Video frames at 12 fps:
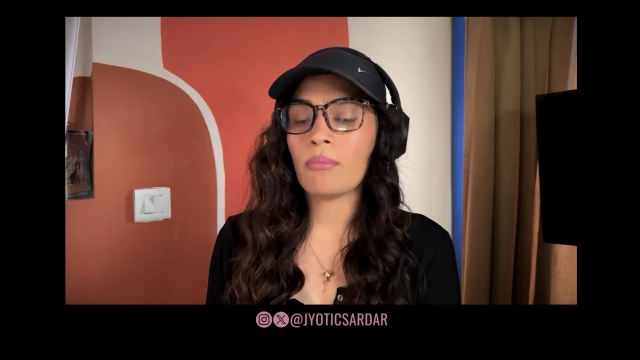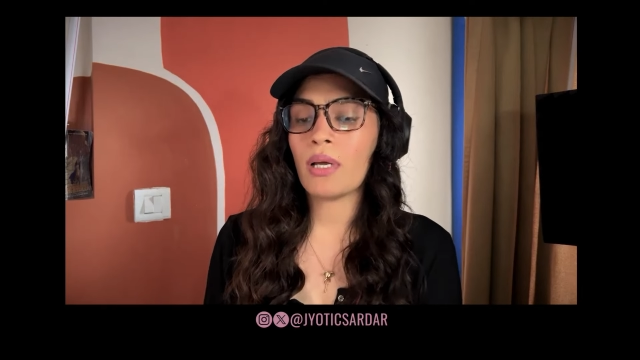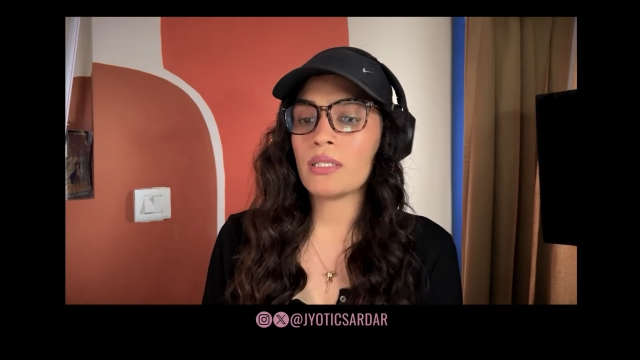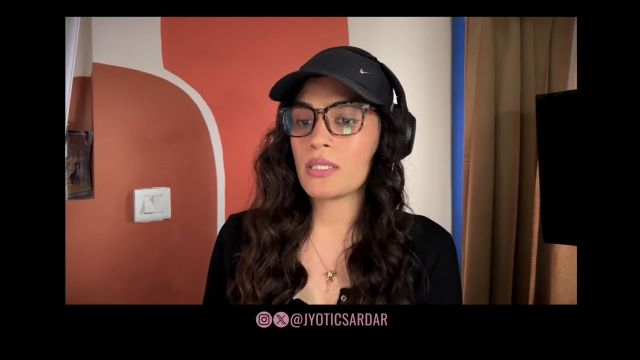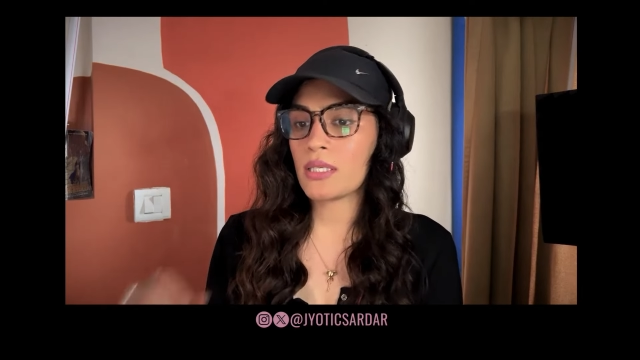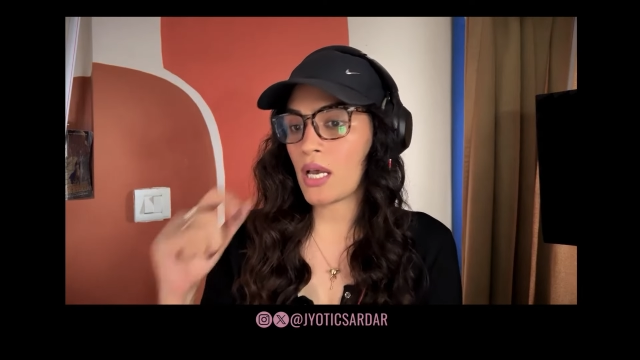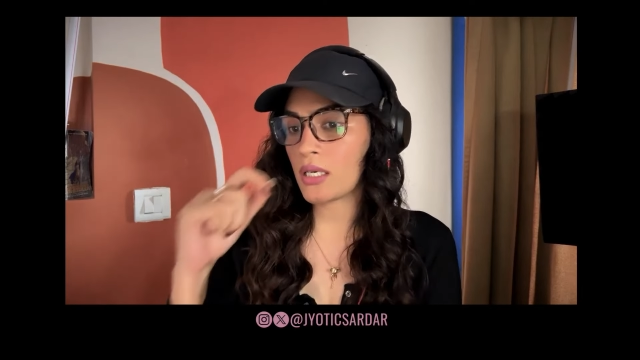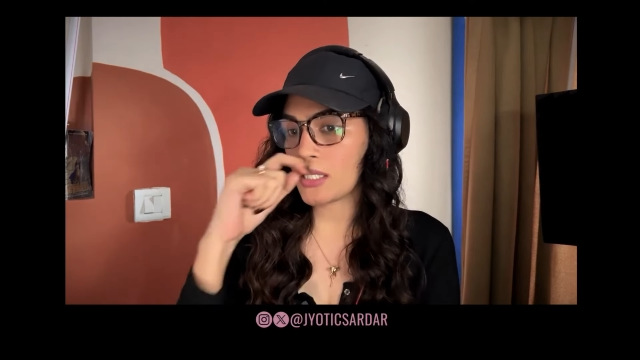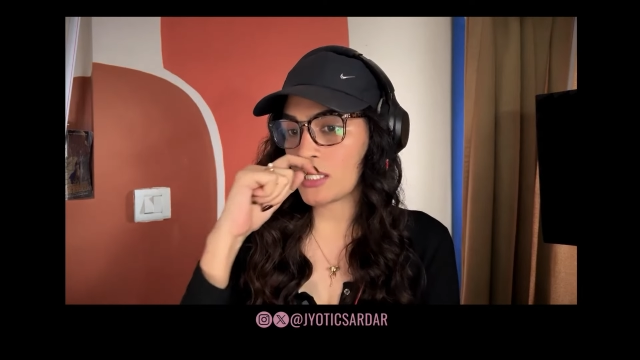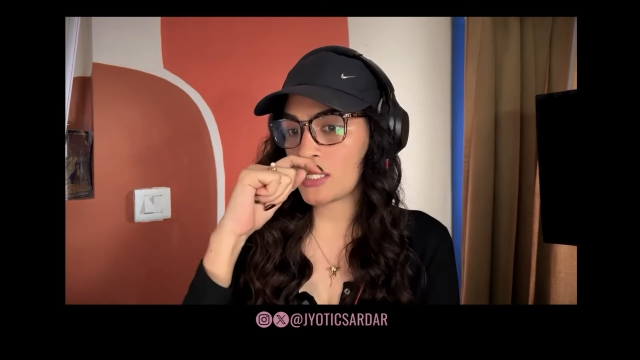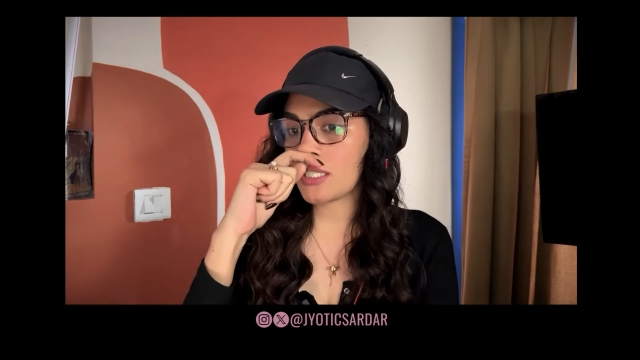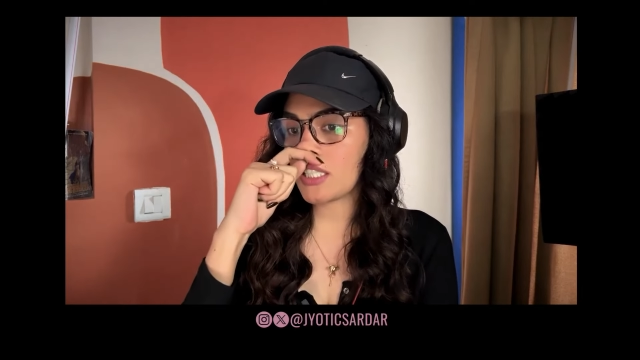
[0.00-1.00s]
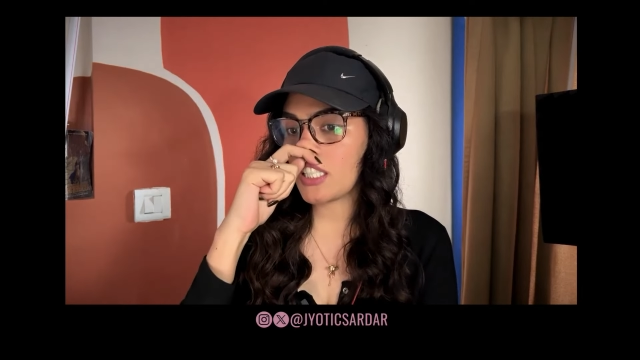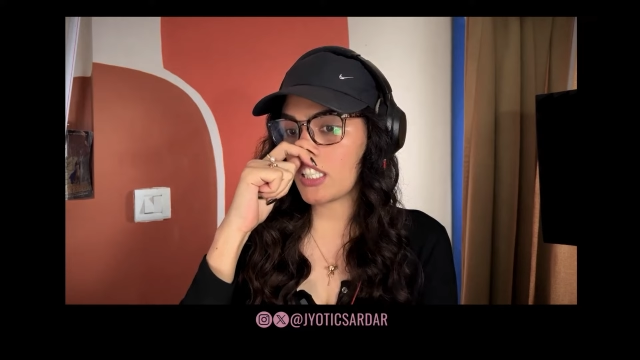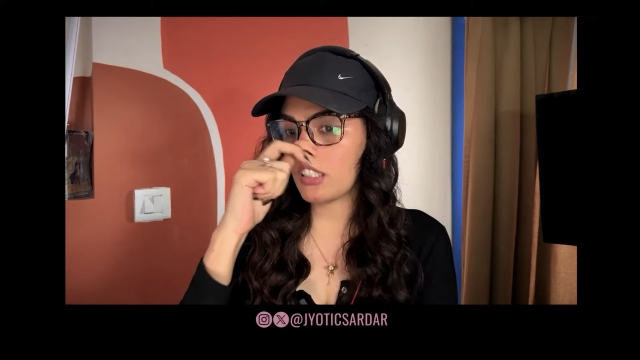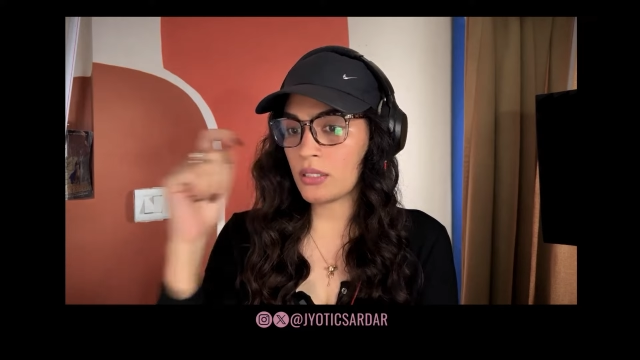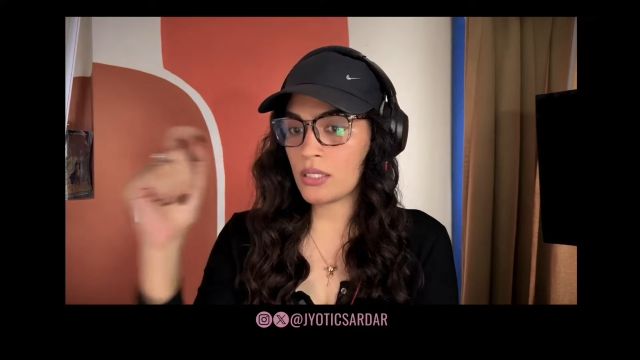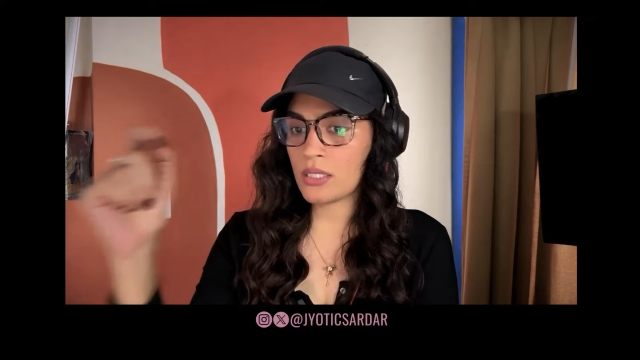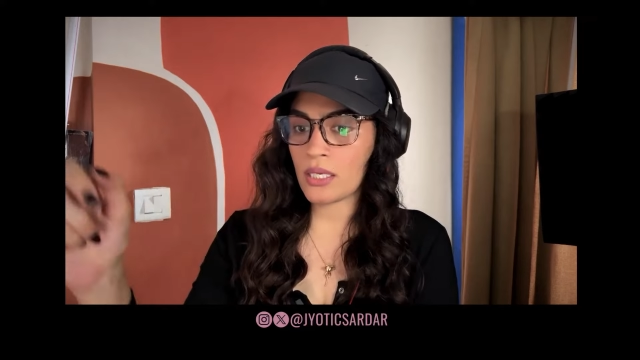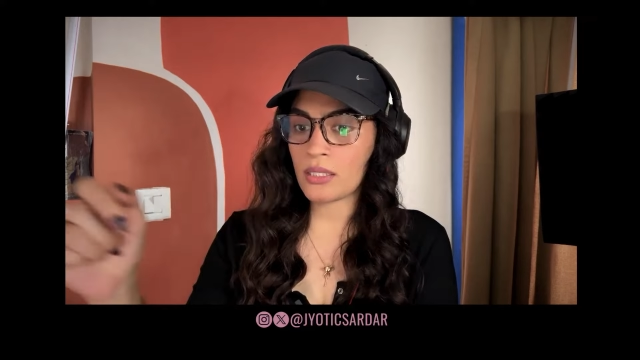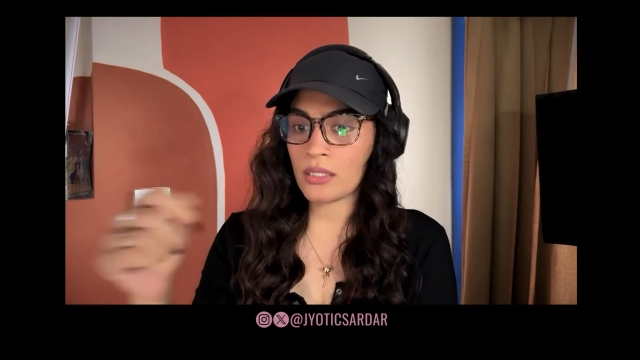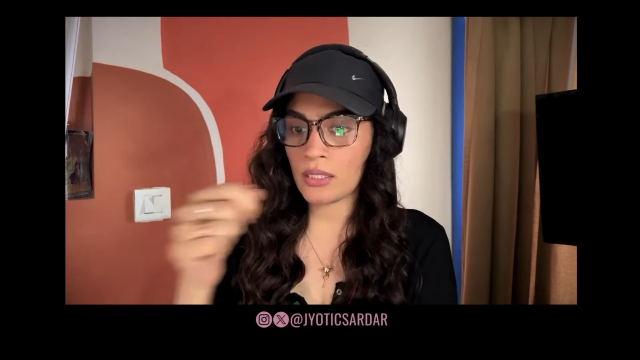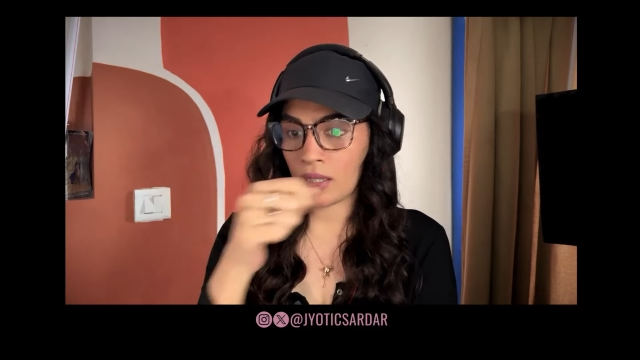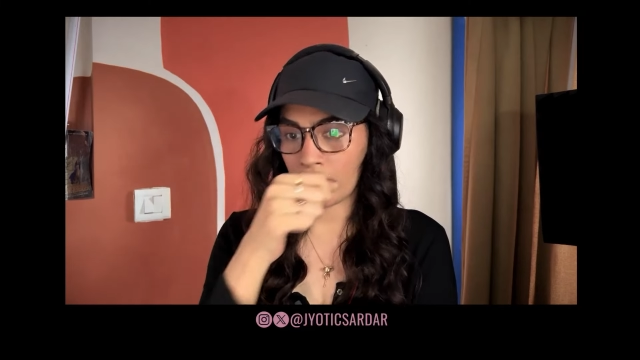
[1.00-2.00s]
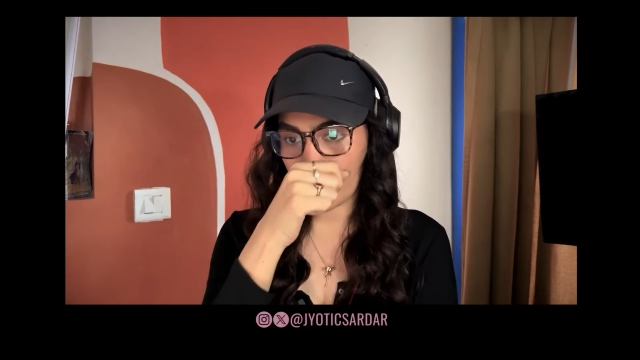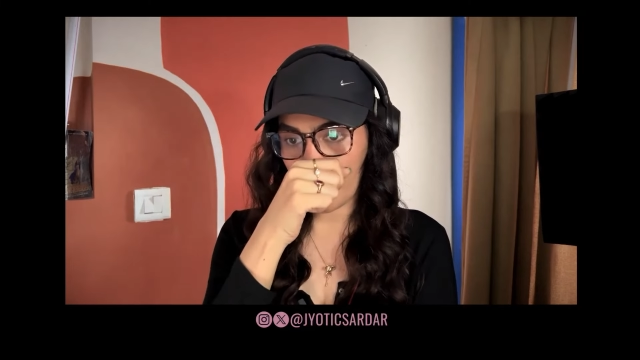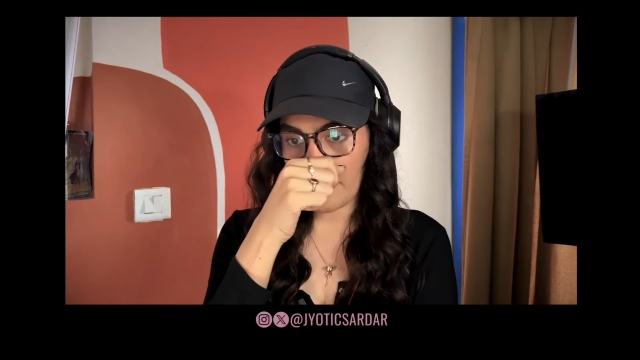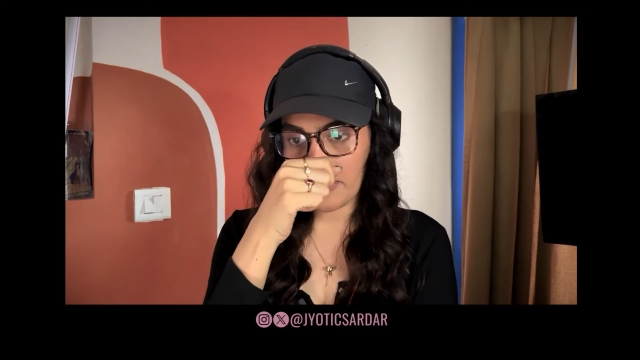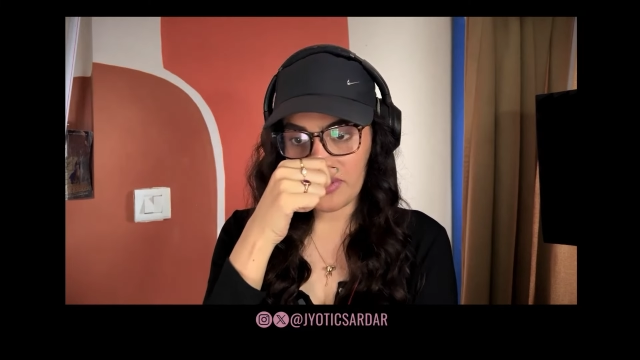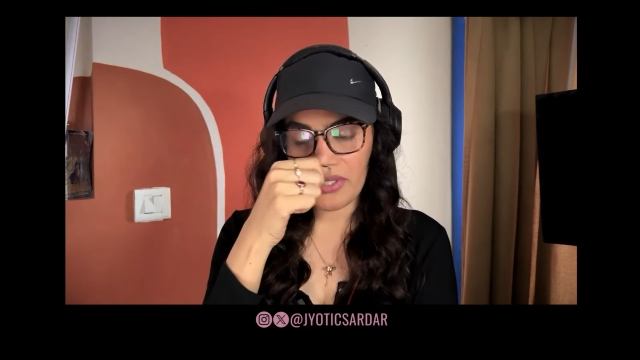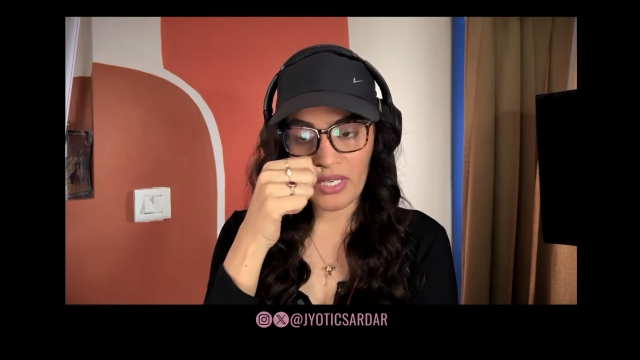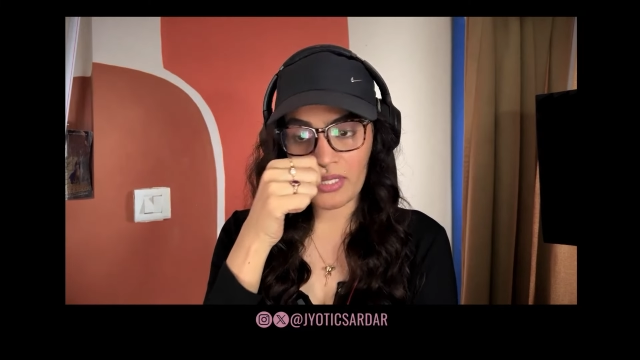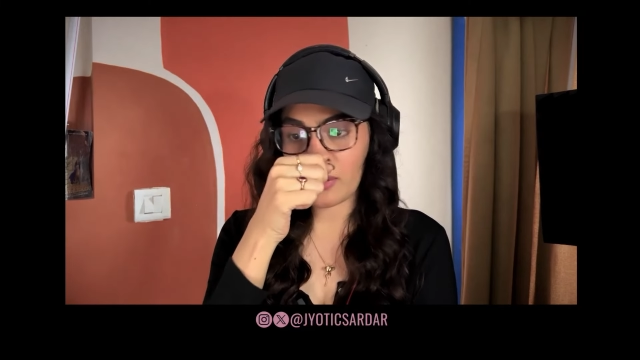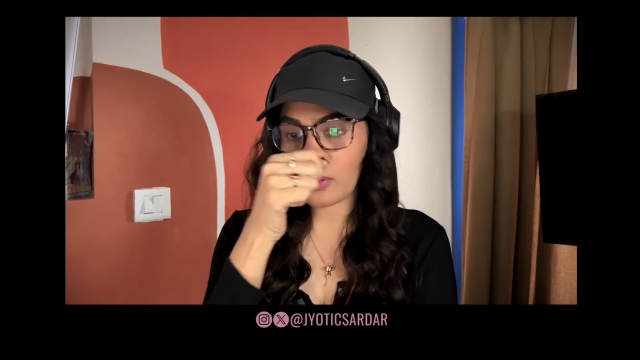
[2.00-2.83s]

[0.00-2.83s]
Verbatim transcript: Balenciaga sneakers and another time chain.